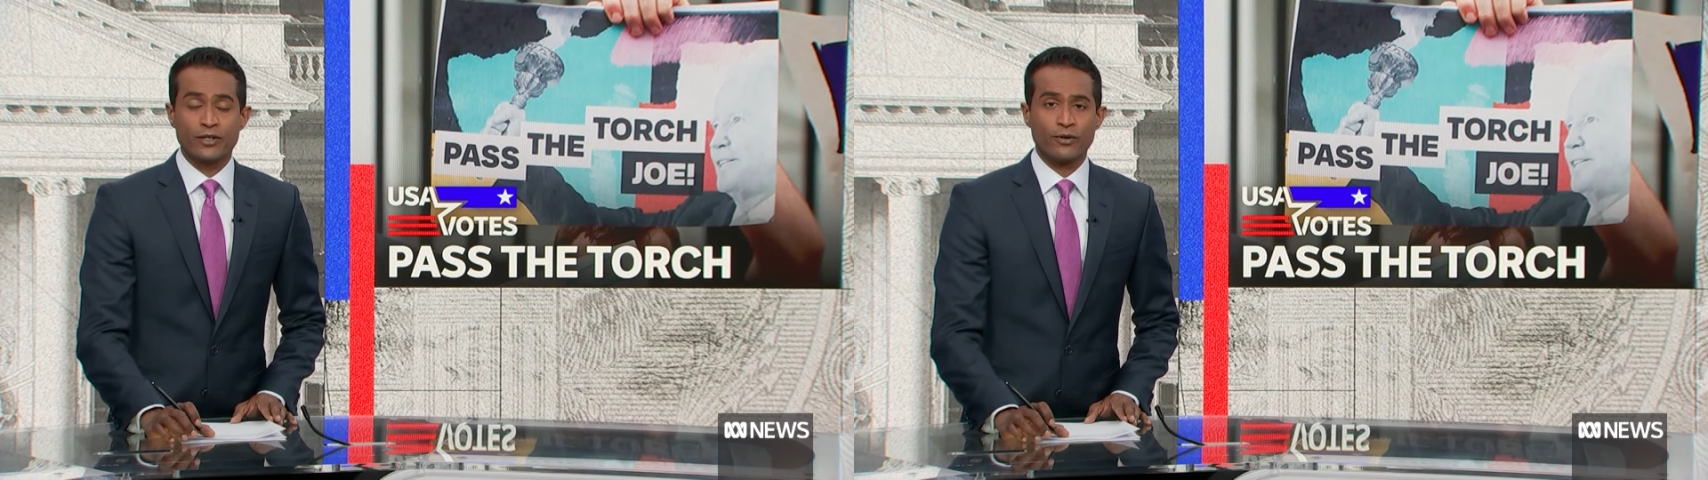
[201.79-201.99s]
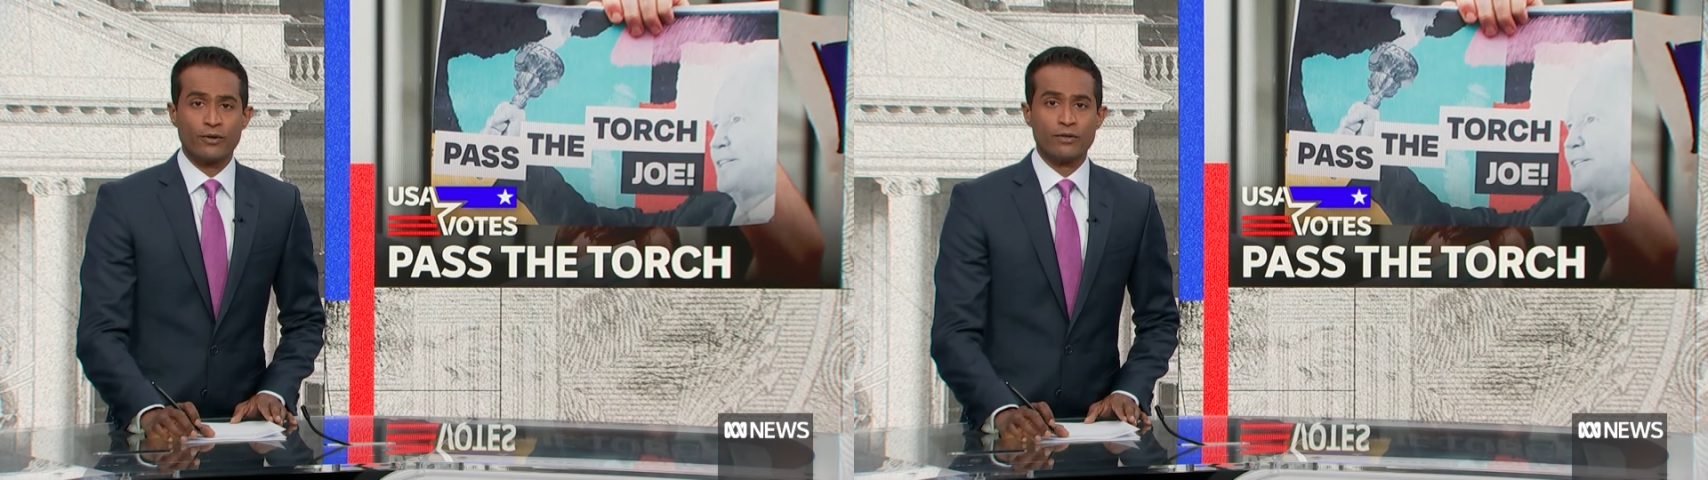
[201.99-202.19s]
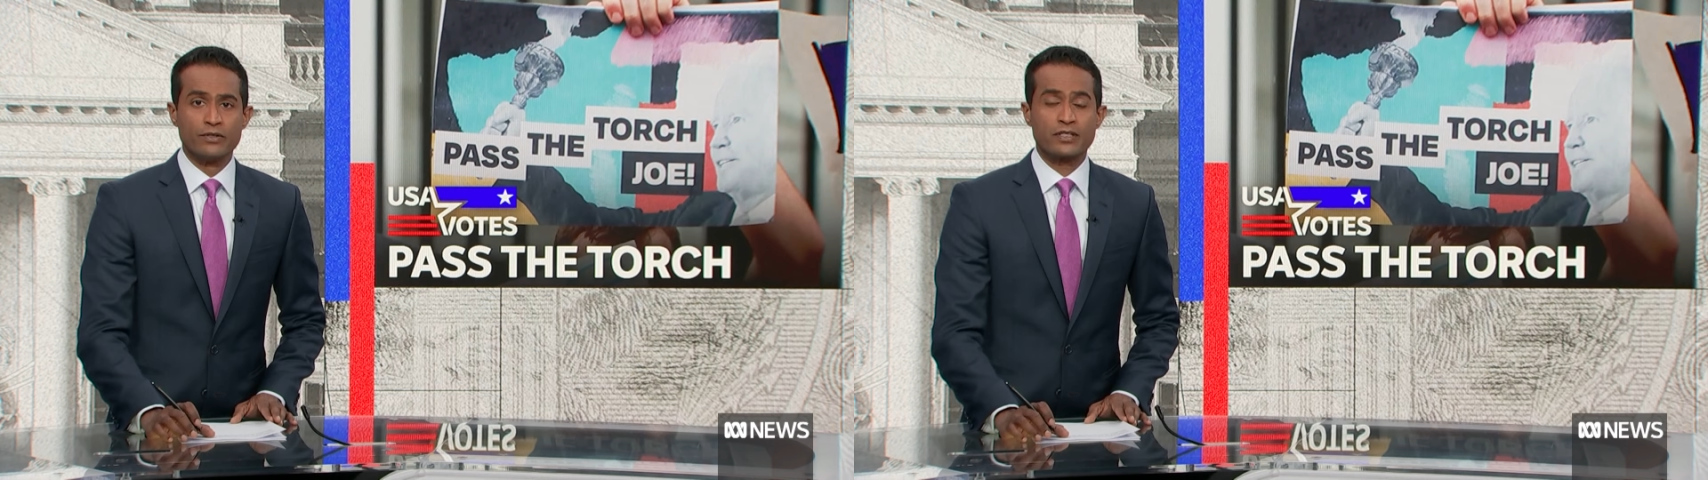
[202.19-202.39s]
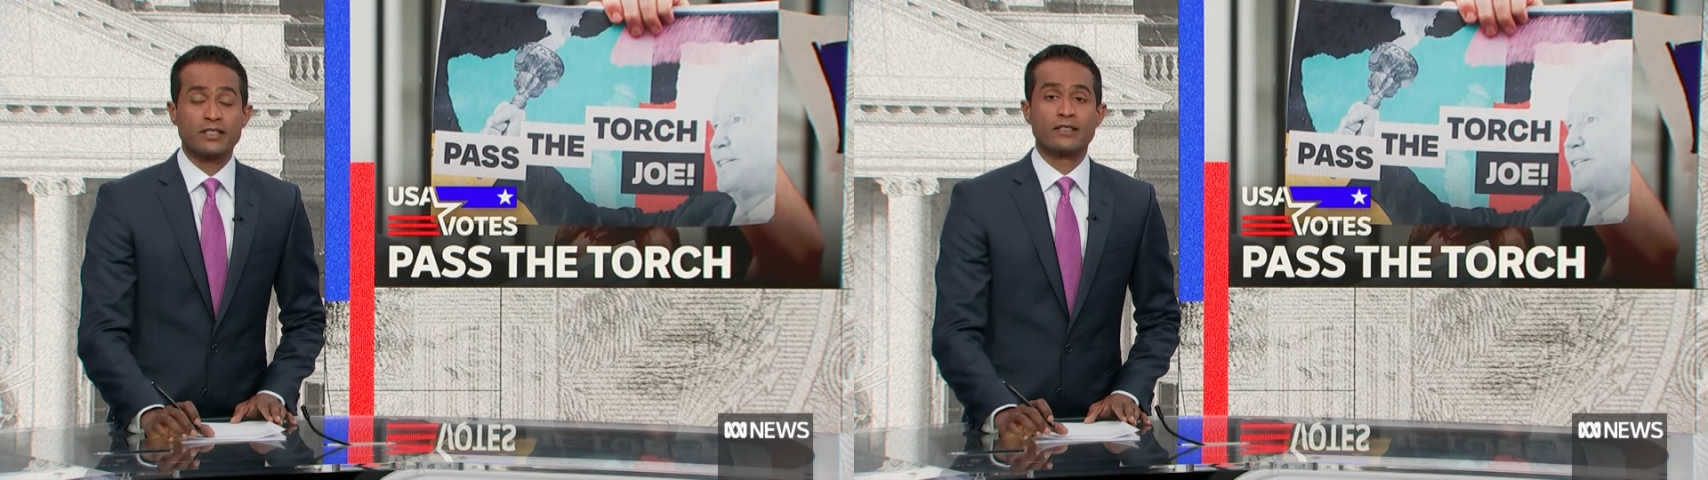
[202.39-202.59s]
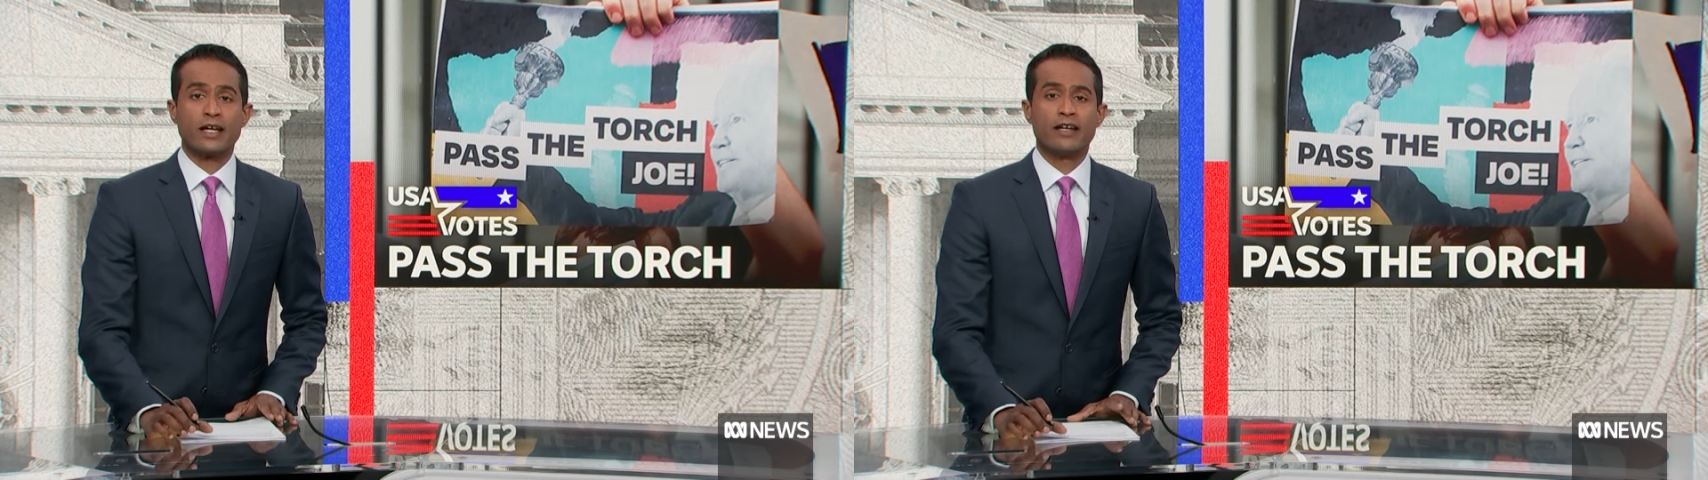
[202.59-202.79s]
calls to
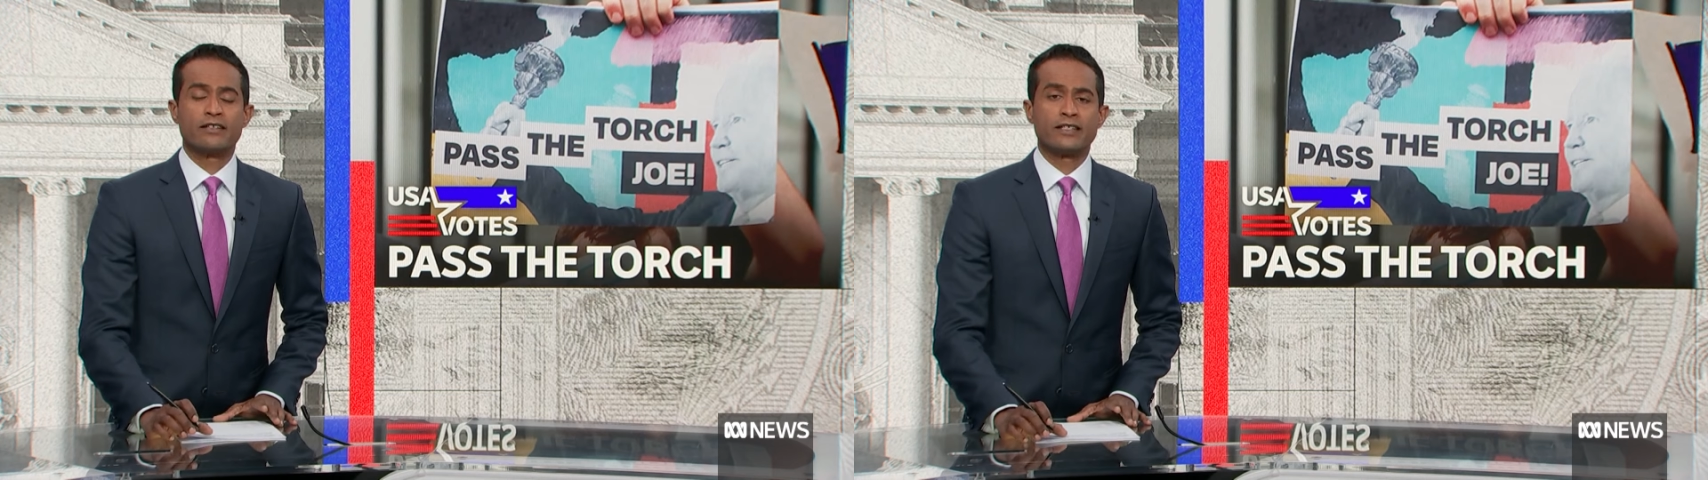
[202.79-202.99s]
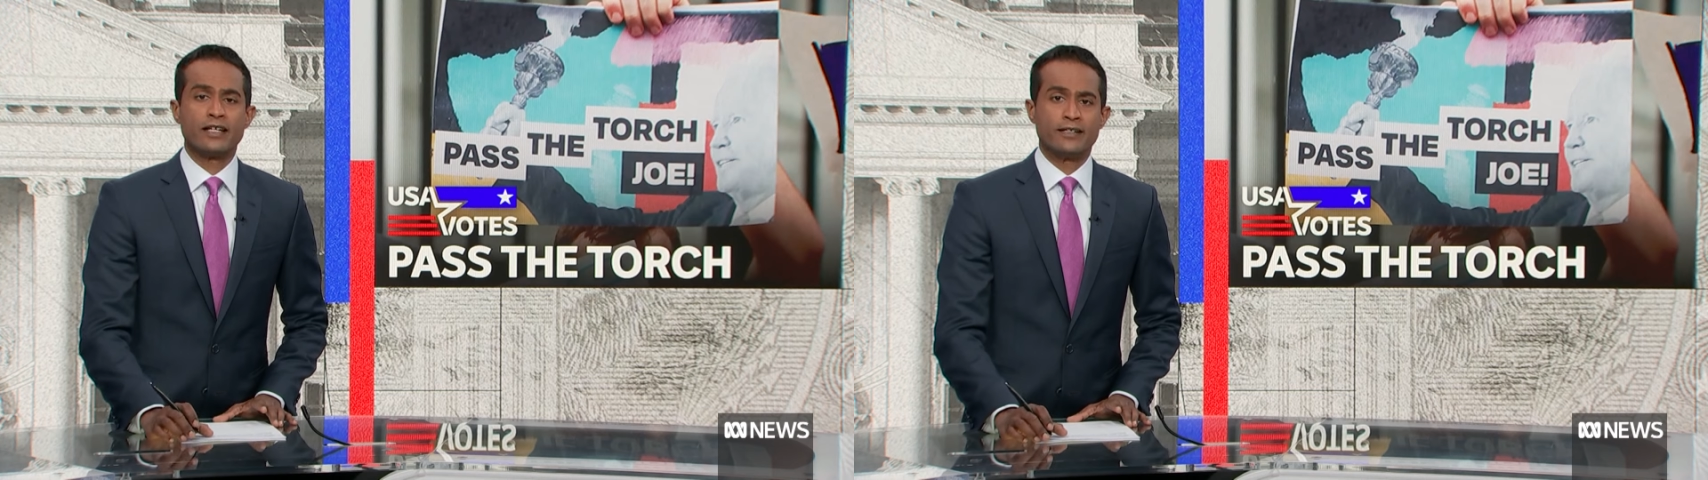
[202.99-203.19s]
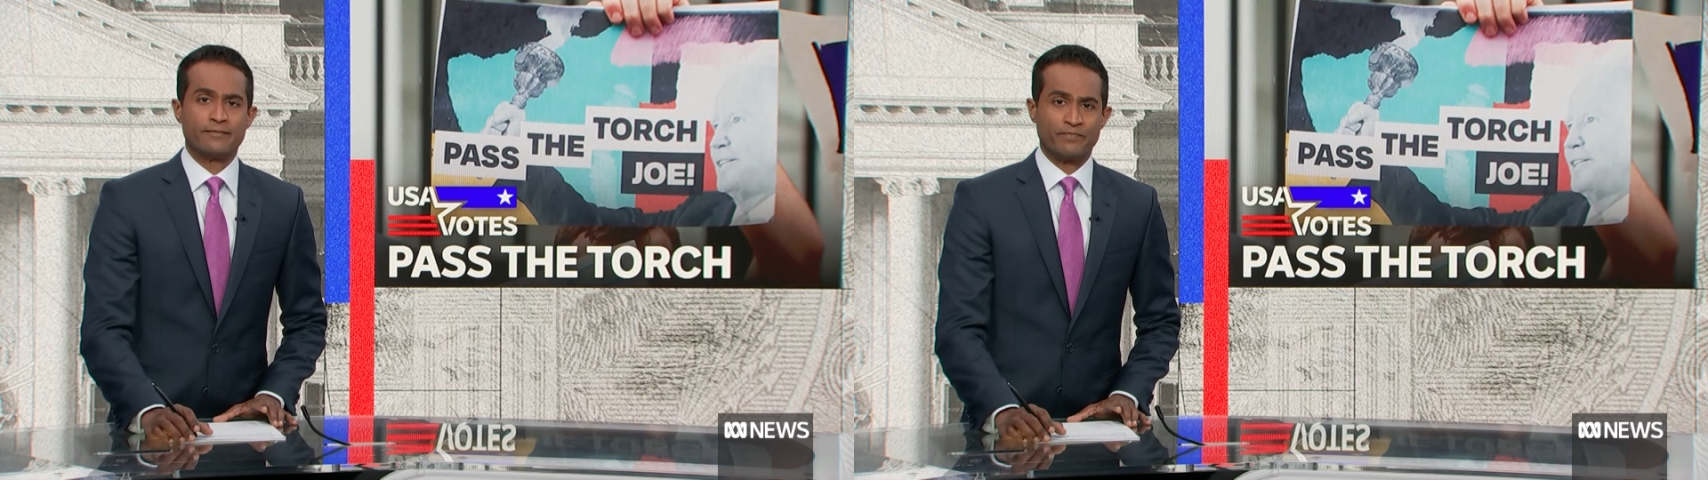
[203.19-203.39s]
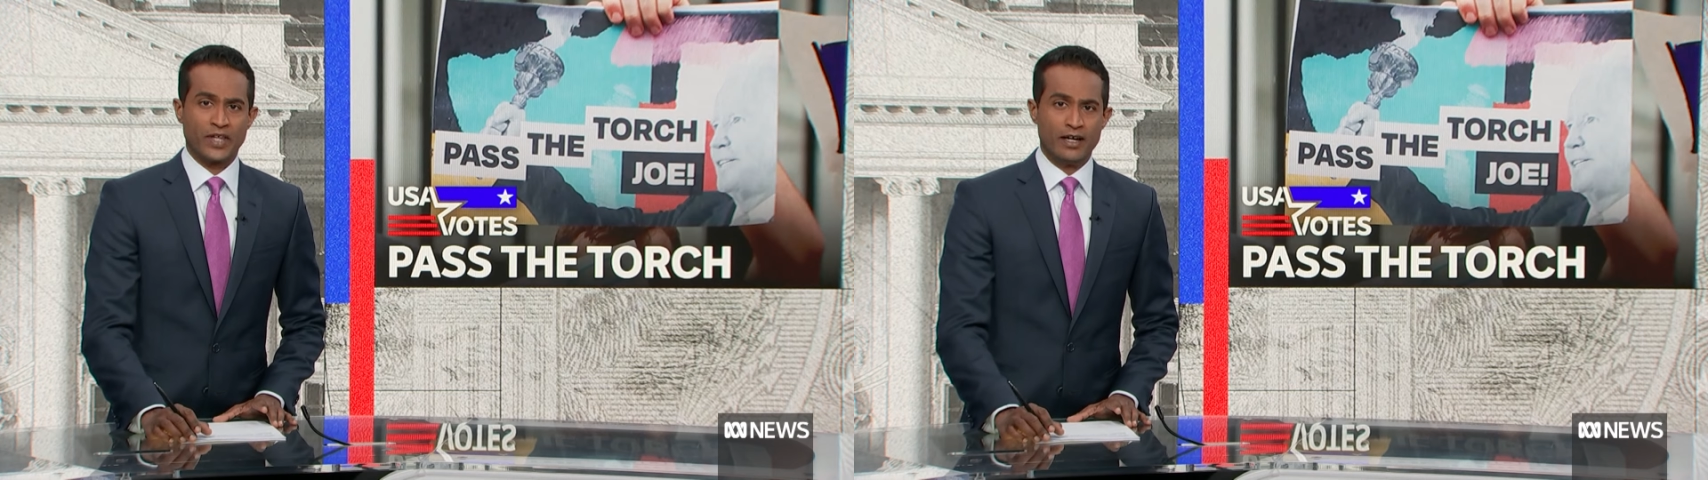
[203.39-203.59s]
stand down.